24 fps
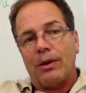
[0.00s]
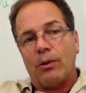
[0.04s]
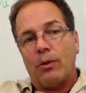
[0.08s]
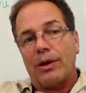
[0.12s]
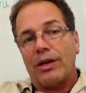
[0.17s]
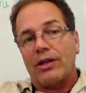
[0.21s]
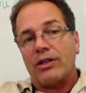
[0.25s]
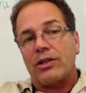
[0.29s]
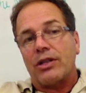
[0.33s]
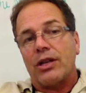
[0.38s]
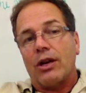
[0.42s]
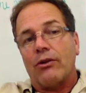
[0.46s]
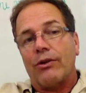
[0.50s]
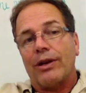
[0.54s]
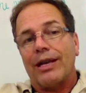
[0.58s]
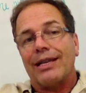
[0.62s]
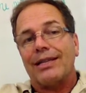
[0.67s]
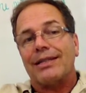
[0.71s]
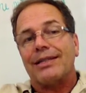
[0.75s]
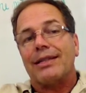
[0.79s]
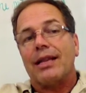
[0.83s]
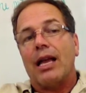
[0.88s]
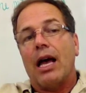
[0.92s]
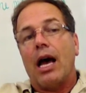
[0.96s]
what is known
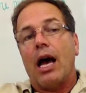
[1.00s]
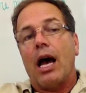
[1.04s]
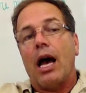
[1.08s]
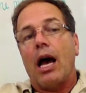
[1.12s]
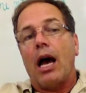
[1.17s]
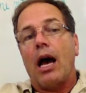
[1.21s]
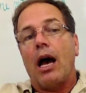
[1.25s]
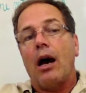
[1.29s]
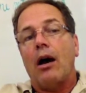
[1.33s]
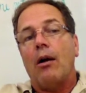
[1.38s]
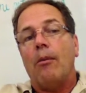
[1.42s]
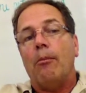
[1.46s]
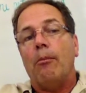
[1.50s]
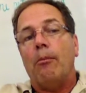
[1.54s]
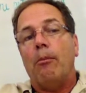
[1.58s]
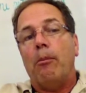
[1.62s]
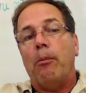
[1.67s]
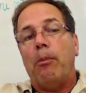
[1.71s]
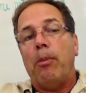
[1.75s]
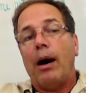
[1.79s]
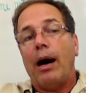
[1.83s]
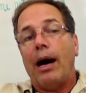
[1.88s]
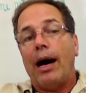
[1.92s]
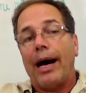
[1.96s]
as the
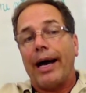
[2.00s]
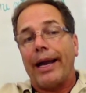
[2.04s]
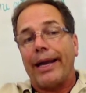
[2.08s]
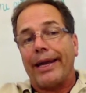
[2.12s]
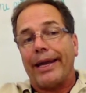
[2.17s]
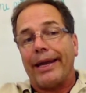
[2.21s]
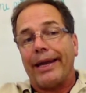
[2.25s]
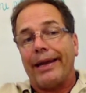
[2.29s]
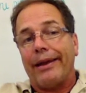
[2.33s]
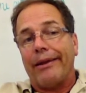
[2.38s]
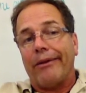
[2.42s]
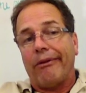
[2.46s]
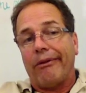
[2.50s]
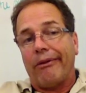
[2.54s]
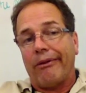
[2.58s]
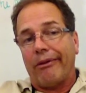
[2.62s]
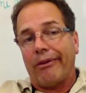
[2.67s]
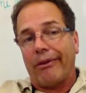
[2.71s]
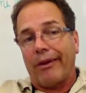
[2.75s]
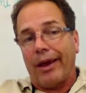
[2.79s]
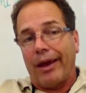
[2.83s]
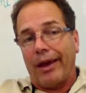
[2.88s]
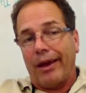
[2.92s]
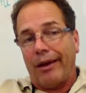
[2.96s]
body
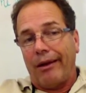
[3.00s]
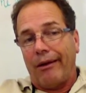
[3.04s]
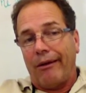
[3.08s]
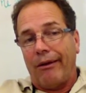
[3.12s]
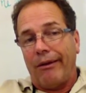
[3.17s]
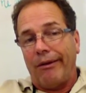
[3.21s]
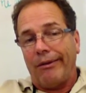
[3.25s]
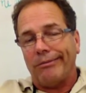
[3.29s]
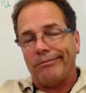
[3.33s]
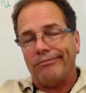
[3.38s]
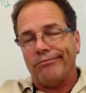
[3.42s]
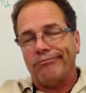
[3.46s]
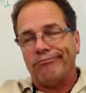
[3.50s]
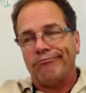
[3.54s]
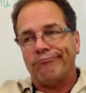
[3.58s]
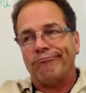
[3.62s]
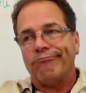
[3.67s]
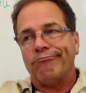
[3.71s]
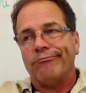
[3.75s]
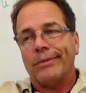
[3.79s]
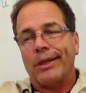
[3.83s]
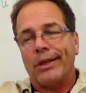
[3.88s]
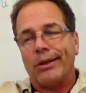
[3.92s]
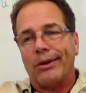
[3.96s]
cell.
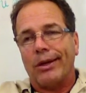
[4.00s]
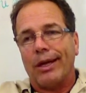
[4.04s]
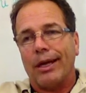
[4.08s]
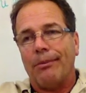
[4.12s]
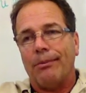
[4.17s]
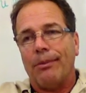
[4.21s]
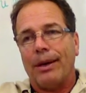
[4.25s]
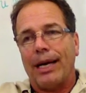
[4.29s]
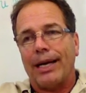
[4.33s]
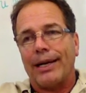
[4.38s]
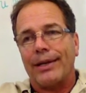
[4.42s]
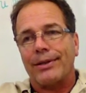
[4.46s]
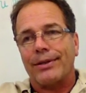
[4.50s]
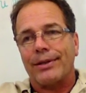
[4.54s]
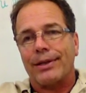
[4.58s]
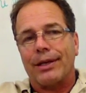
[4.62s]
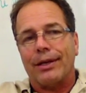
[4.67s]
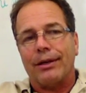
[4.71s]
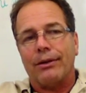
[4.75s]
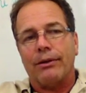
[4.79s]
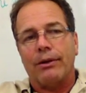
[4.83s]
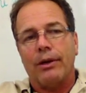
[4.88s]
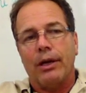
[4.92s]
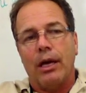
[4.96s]
Okay, body
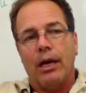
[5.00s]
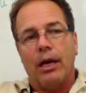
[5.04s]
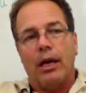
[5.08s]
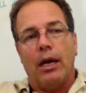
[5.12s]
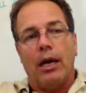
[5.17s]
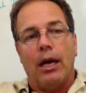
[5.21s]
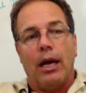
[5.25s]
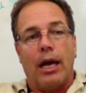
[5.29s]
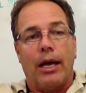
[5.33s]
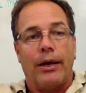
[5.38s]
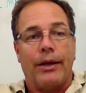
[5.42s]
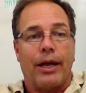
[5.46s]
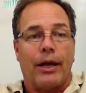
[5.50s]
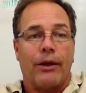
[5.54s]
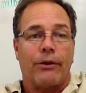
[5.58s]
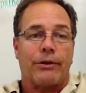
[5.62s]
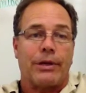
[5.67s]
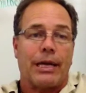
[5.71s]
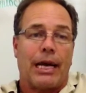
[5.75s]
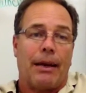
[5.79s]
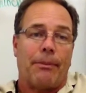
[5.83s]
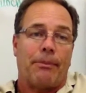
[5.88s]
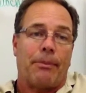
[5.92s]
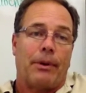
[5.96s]
cell. And the other
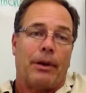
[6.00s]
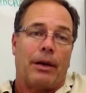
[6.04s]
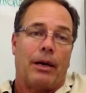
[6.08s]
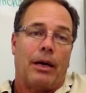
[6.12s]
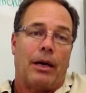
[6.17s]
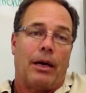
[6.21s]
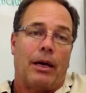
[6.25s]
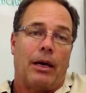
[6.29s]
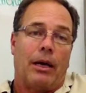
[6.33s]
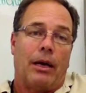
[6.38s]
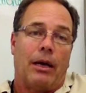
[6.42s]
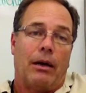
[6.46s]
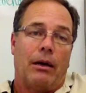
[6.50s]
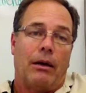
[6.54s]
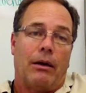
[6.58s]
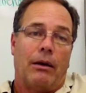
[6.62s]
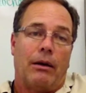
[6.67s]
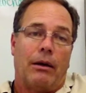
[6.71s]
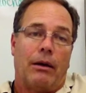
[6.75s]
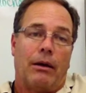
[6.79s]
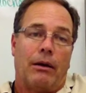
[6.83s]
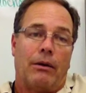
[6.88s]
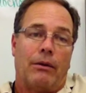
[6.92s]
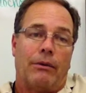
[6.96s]
type
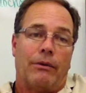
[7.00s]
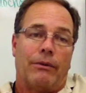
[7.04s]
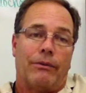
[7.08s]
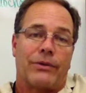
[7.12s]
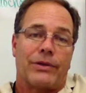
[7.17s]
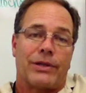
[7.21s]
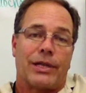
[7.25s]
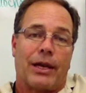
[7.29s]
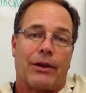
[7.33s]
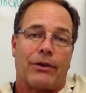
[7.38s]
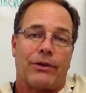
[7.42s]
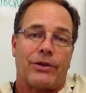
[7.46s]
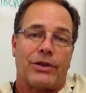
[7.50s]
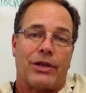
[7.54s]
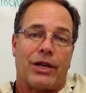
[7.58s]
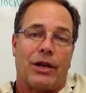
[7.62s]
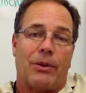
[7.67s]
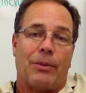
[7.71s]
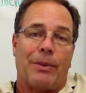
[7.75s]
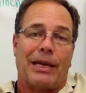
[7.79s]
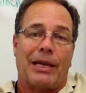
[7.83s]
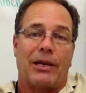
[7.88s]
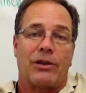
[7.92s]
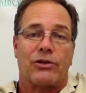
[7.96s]
of cell that you need to
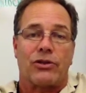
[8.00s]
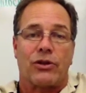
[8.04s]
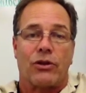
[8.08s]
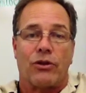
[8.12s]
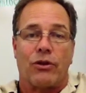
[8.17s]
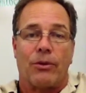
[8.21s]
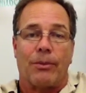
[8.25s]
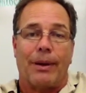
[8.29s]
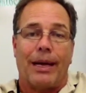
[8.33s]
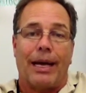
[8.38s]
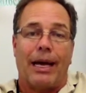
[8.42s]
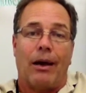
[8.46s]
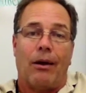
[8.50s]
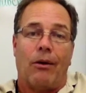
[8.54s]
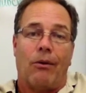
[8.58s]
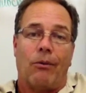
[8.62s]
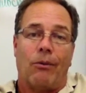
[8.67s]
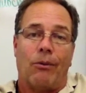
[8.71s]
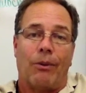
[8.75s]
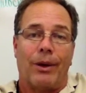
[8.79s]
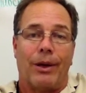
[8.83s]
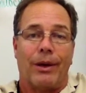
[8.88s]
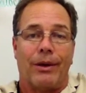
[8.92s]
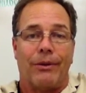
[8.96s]
be concerned about
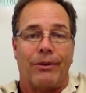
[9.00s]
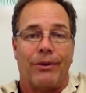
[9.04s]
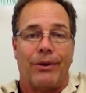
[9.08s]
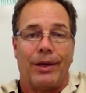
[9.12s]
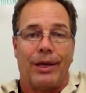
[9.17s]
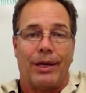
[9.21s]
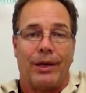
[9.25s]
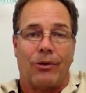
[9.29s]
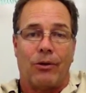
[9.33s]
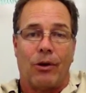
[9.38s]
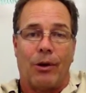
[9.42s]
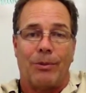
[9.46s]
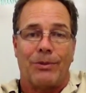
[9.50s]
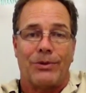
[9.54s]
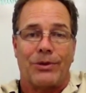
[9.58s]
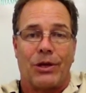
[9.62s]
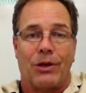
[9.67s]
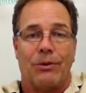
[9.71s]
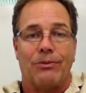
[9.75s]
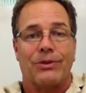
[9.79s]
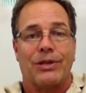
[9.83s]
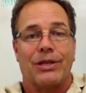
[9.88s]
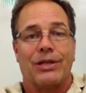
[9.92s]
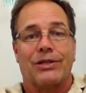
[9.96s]
with the
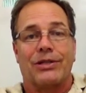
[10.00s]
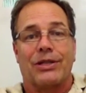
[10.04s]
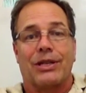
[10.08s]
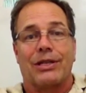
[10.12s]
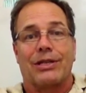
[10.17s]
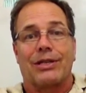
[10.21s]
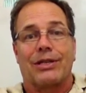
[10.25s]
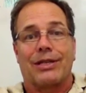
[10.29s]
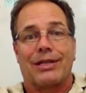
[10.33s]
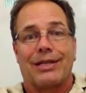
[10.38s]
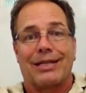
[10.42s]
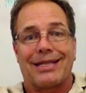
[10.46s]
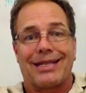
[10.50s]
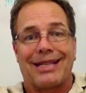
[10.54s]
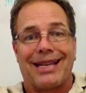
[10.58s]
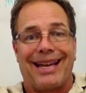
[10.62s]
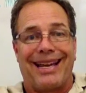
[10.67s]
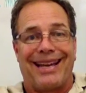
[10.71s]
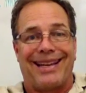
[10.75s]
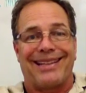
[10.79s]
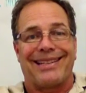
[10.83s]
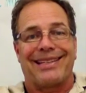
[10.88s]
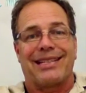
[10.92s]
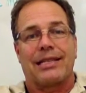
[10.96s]
chromosomes is the
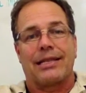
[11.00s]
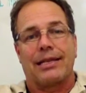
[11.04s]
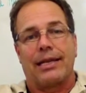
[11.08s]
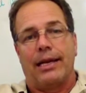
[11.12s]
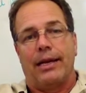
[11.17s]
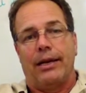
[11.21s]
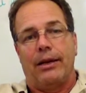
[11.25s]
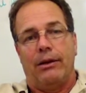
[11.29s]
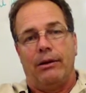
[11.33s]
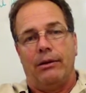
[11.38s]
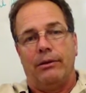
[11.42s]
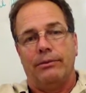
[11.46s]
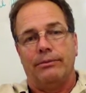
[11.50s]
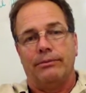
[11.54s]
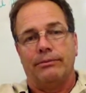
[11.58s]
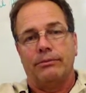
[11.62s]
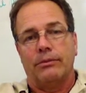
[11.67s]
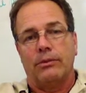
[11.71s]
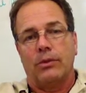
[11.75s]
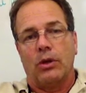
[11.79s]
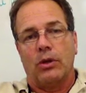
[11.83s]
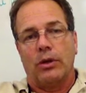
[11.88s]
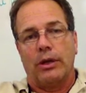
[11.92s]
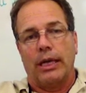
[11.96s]
sex cell.
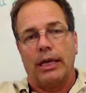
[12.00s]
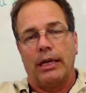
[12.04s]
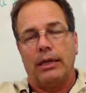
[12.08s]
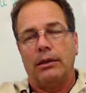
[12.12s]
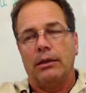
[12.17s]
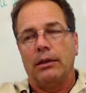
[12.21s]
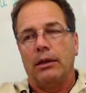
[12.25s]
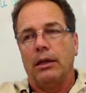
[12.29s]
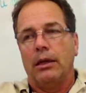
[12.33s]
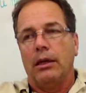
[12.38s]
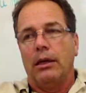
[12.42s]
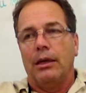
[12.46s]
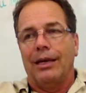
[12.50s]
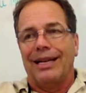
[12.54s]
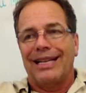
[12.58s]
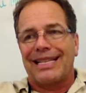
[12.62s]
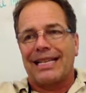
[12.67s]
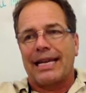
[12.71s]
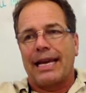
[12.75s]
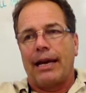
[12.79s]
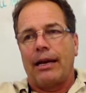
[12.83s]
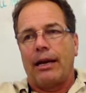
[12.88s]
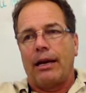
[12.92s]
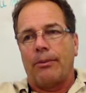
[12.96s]
Okay. Let's
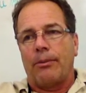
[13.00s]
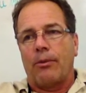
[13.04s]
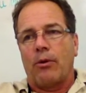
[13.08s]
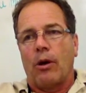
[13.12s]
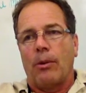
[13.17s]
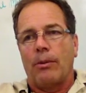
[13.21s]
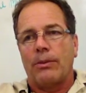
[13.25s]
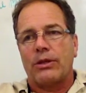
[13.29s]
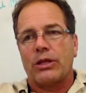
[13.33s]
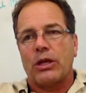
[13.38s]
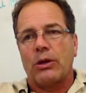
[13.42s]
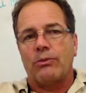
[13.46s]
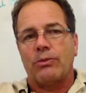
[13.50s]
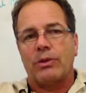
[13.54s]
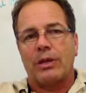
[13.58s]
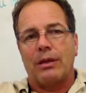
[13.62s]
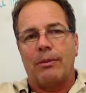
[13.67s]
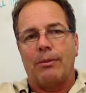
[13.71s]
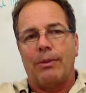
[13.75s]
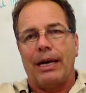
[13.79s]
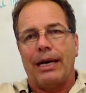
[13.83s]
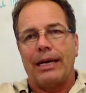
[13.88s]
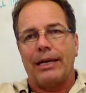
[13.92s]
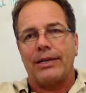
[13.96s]
count up chromosomes in the
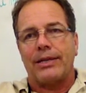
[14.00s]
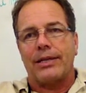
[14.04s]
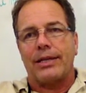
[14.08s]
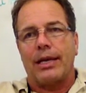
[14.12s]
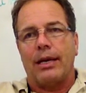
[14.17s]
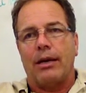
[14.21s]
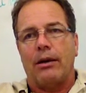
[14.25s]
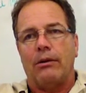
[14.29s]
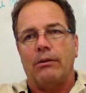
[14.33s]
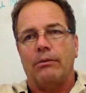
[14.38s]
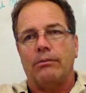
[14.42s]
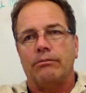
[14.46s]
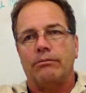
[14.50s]
body cell.